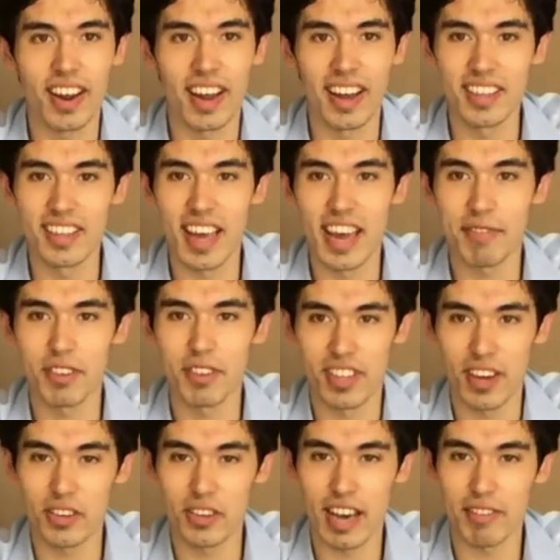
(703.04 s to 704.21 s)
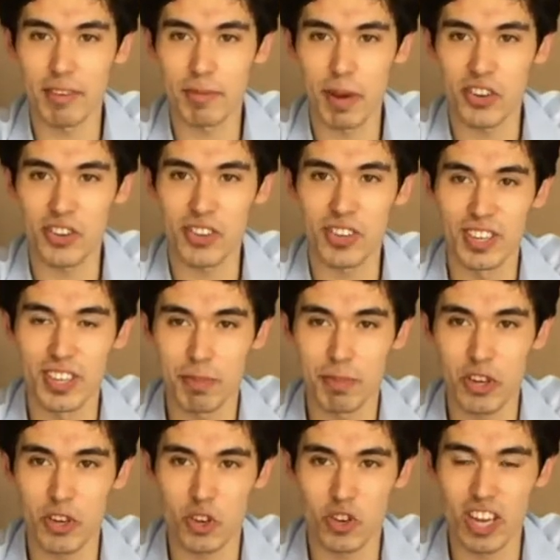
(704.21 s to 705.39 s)
And do they have? Do they also have special
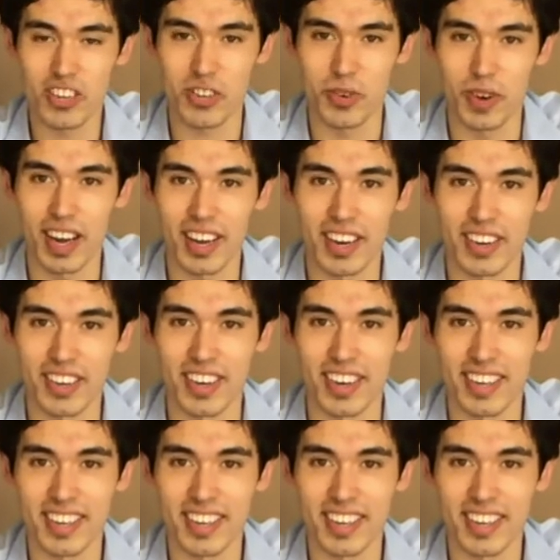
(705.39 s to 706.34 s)
special dress to wear or not?